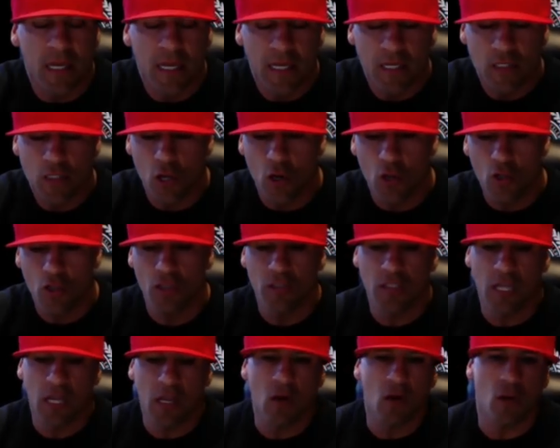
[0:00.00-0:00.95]
Mm. So like,
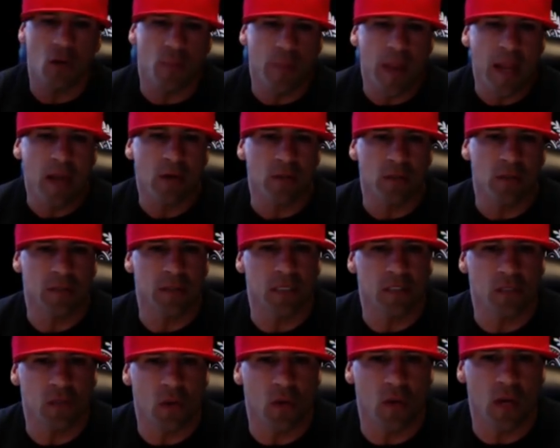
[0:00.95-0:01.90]
oh, your bankruptcy
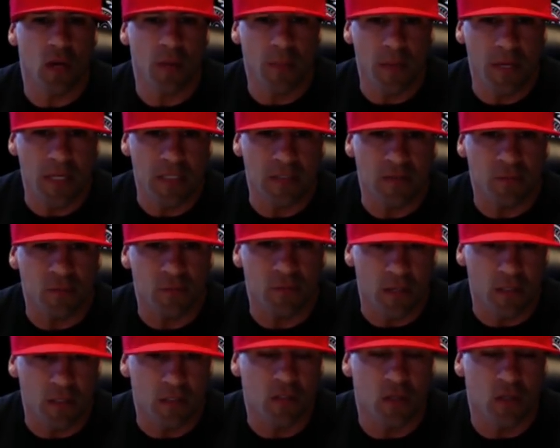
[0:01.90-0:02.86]
showed up, and it's,
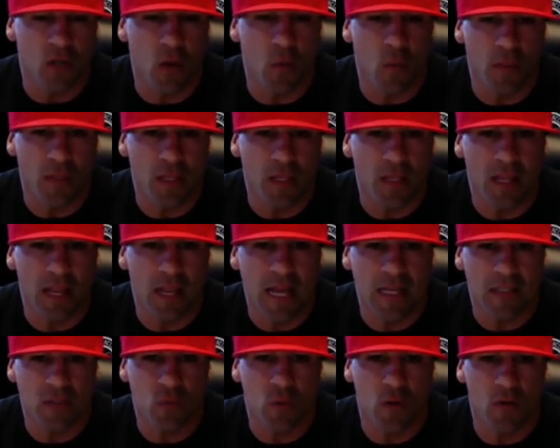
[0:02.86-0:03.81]
it's you know within the
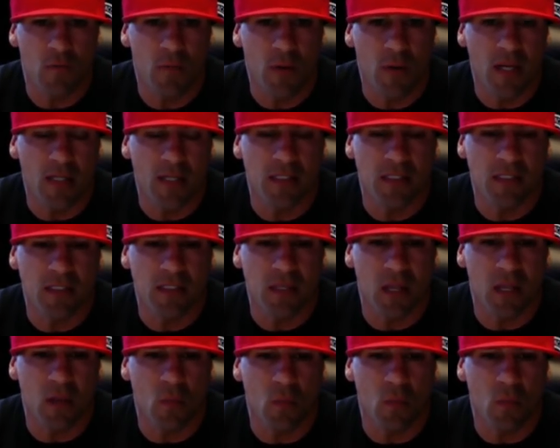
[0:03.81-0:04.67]
last twelve months